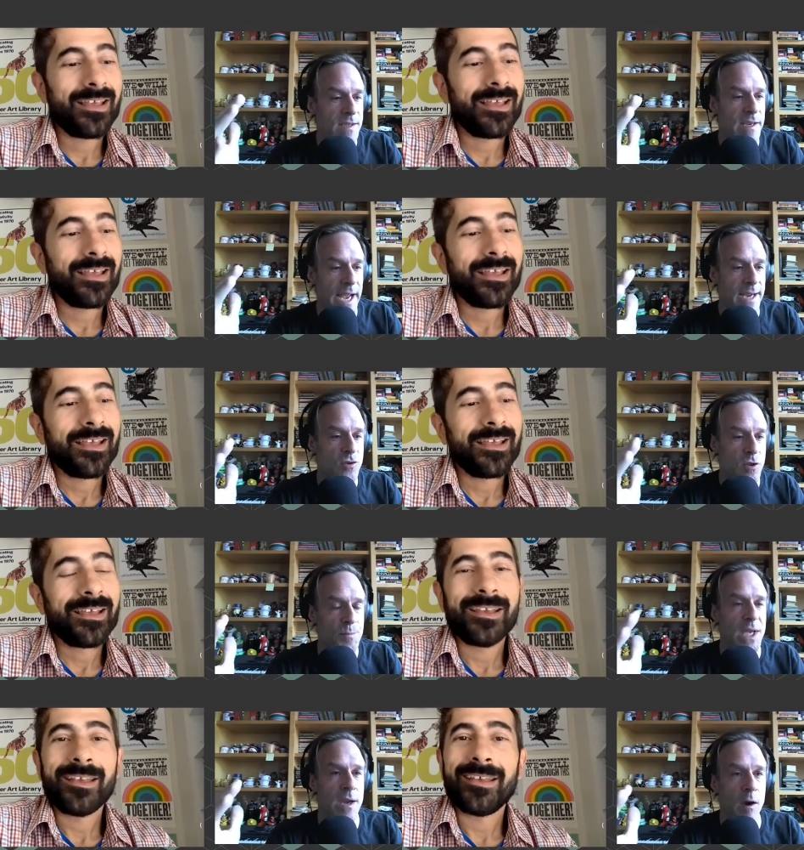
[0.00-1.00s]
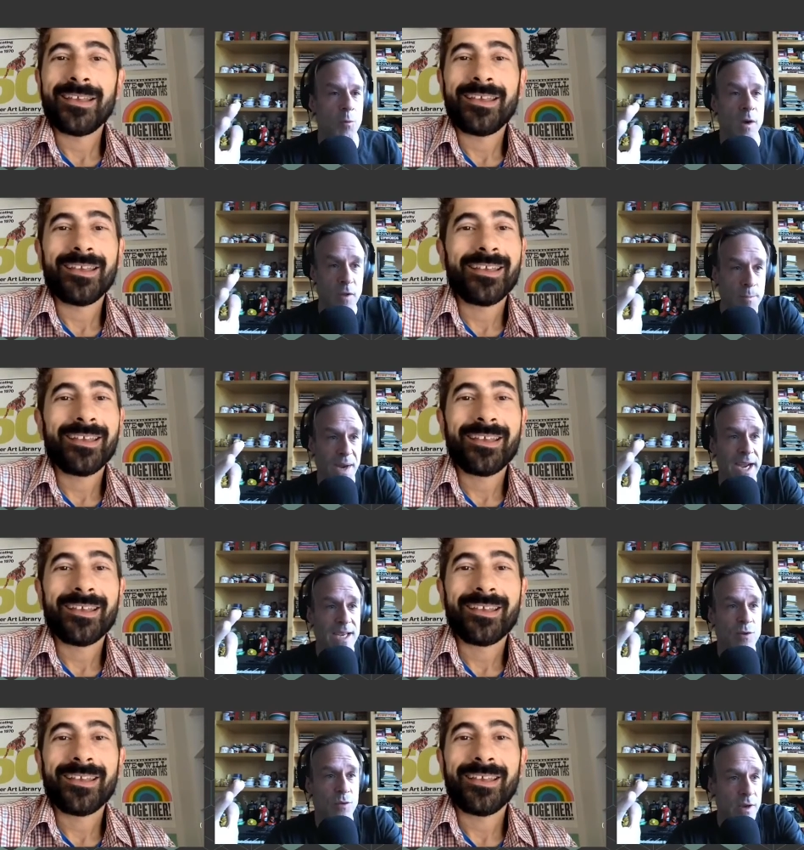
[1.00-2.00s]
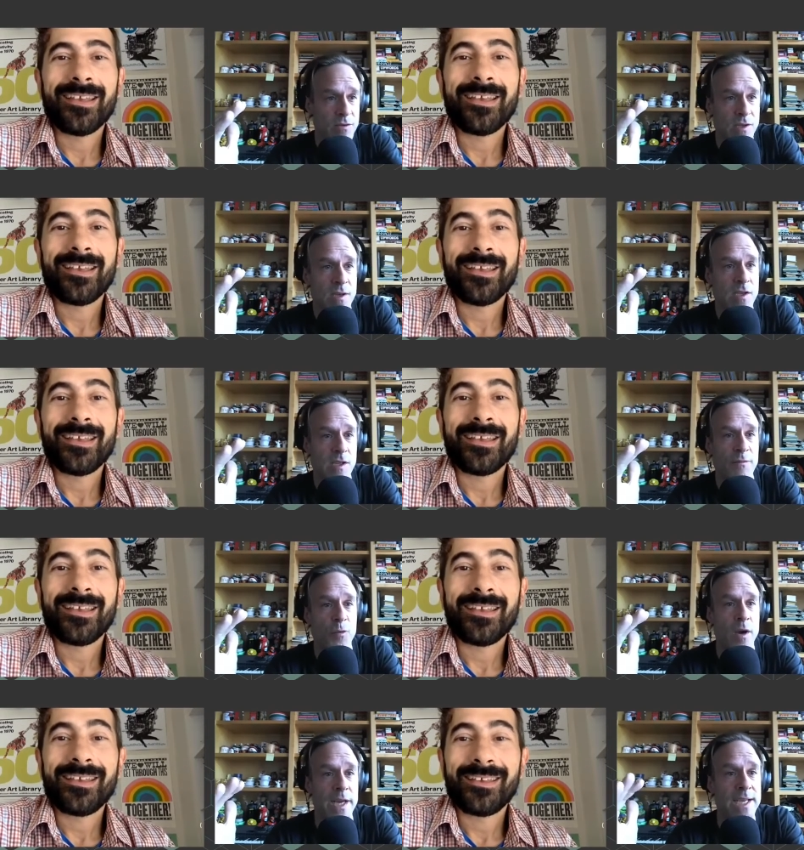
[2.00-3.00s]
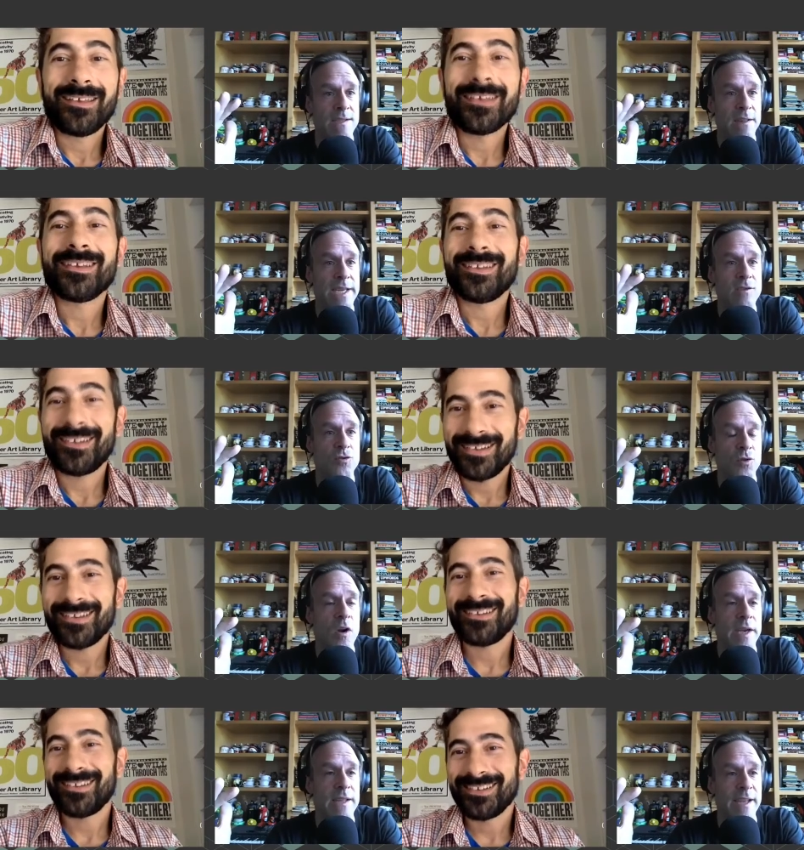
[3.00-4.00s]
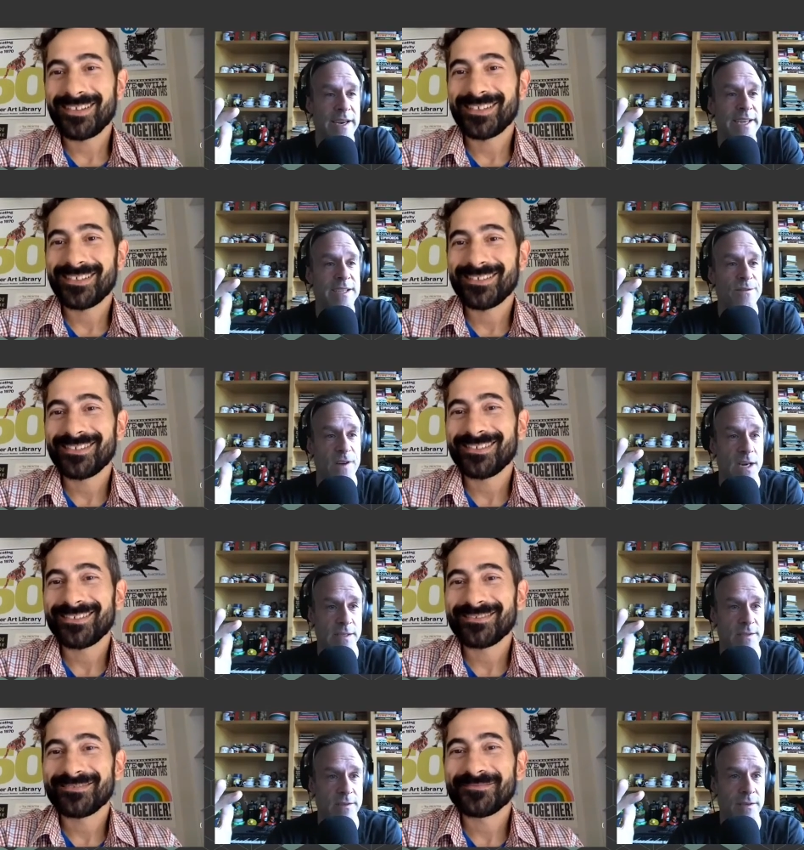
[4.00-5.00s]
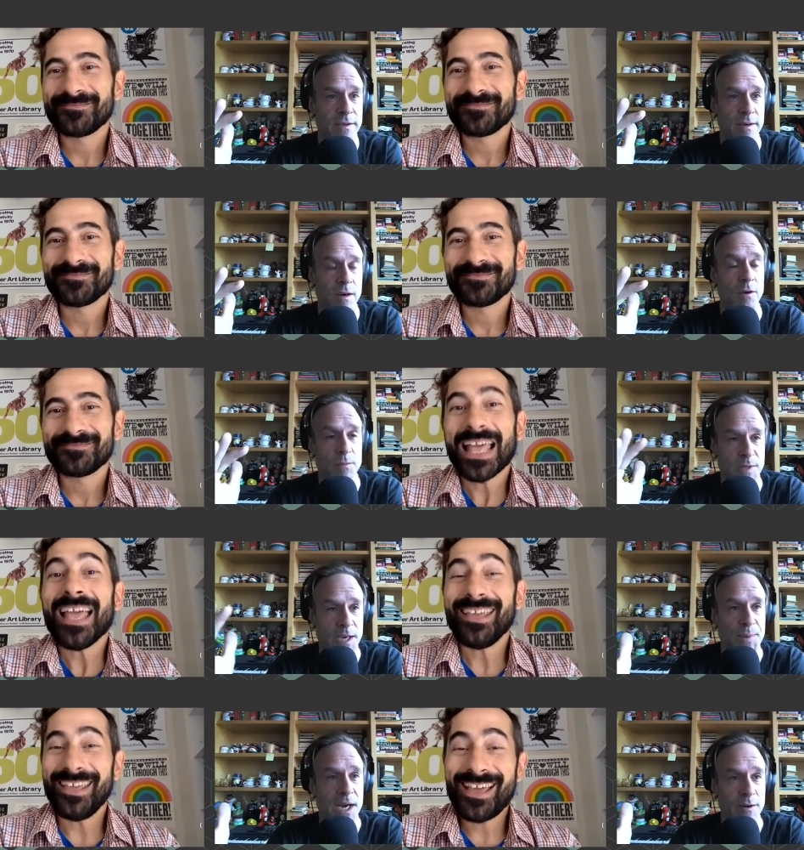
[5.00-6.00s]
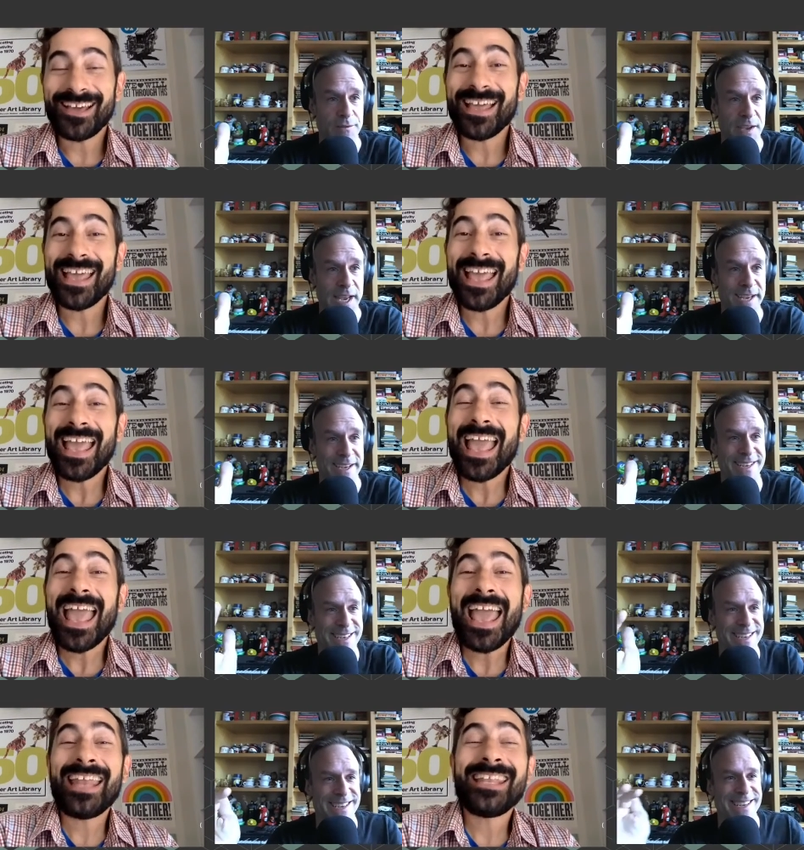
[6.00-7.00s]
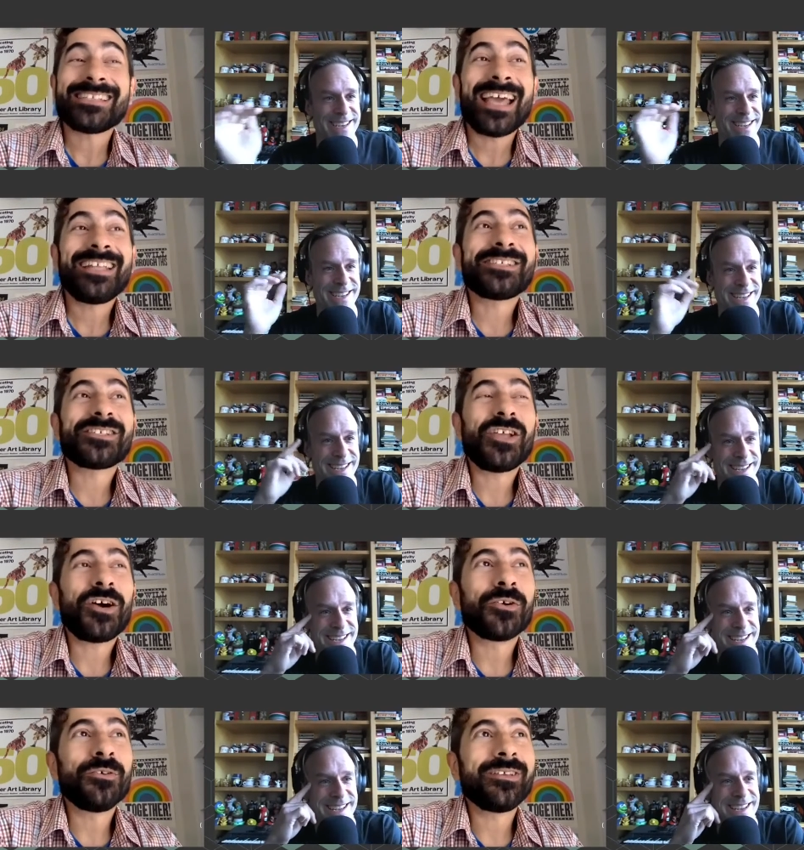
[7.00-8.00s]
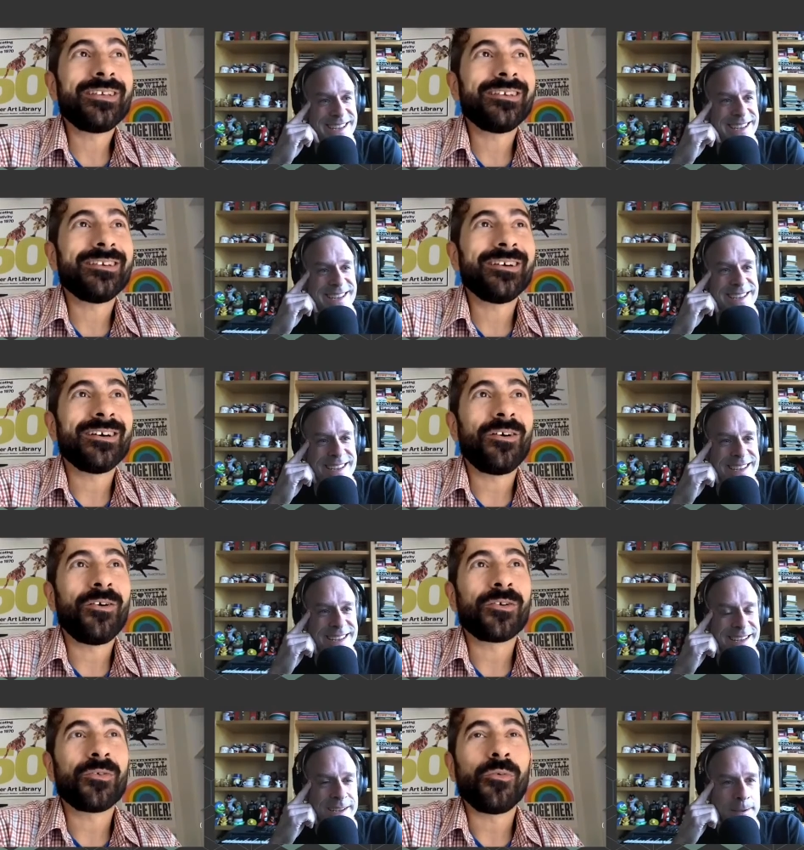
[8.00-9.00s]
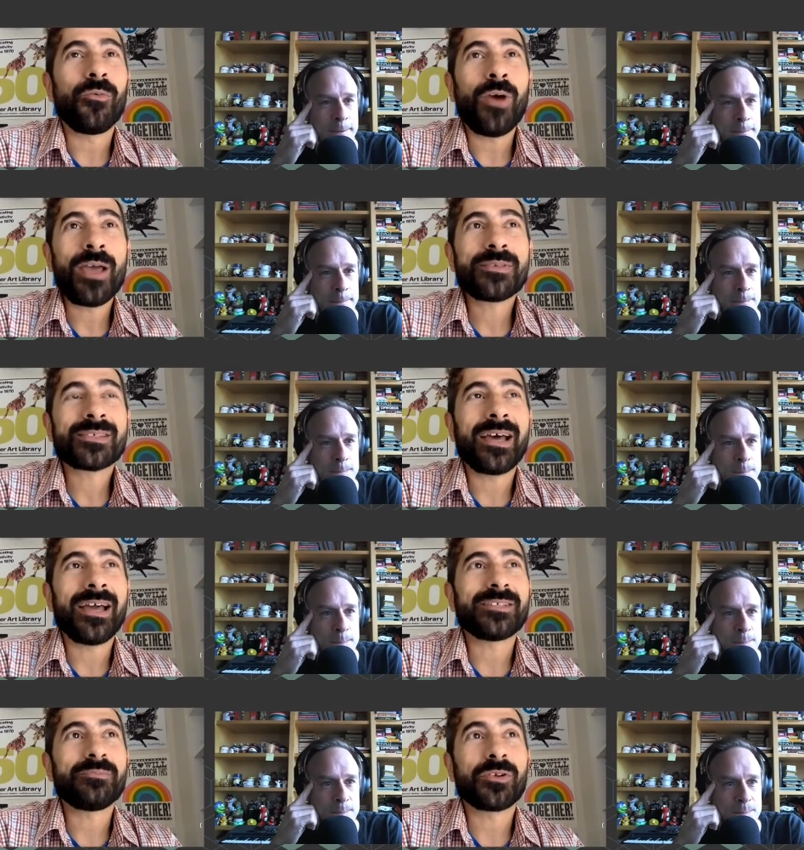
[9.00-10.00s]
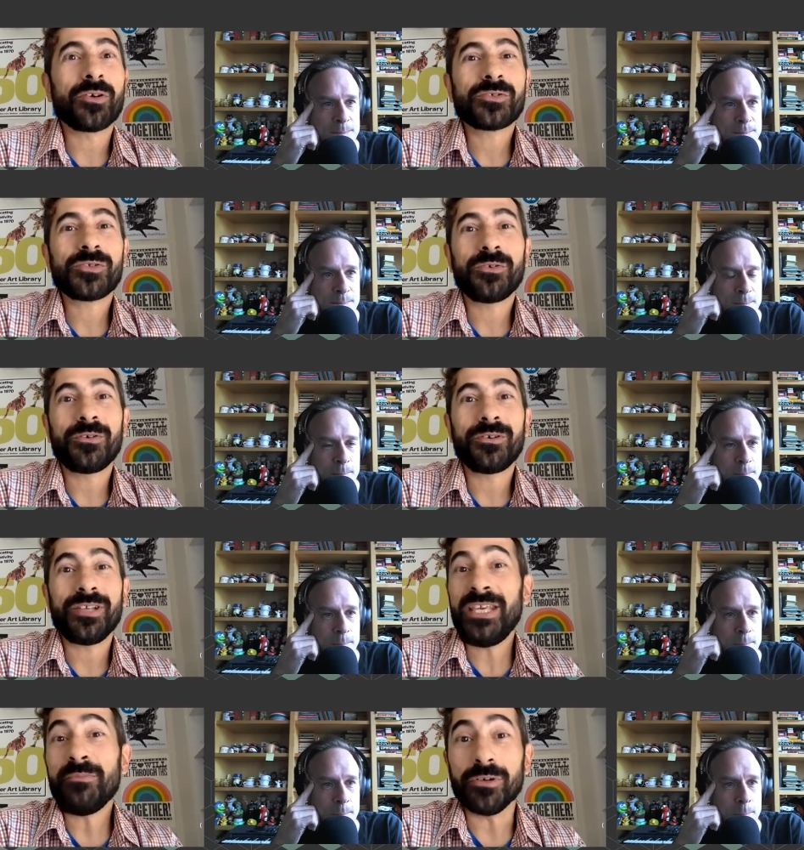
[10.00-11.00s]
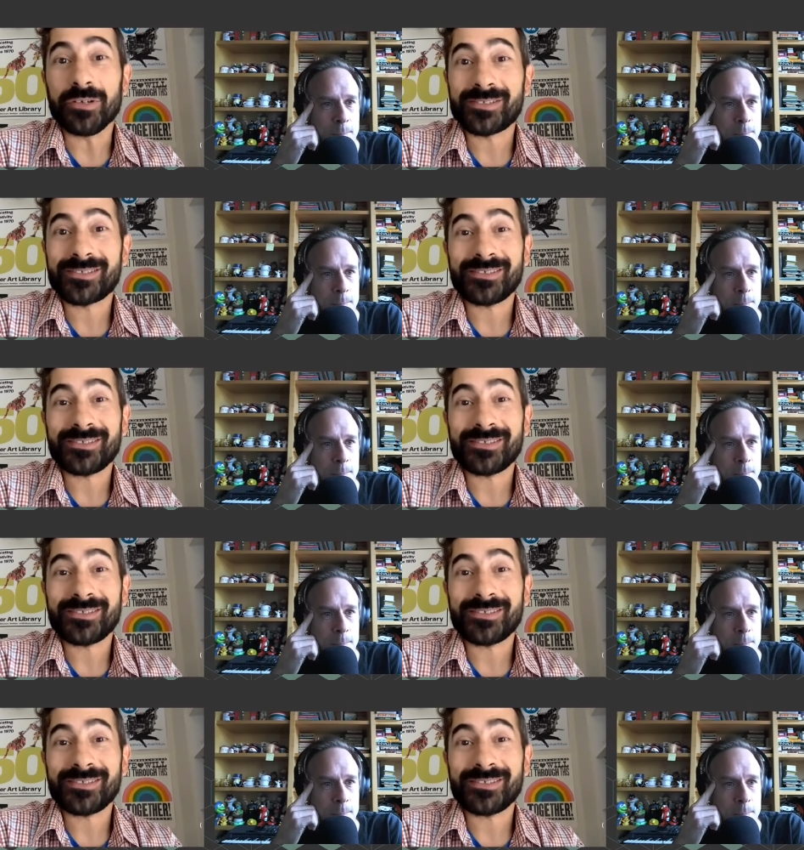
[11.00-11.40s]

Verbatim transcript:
Speaker 1: can actually be artwork. Like behind you, there's stuff where it's less drawing than it is fonts or
Speaker 2: typography. Yeah. And it's not only on websites, but also on ebooks.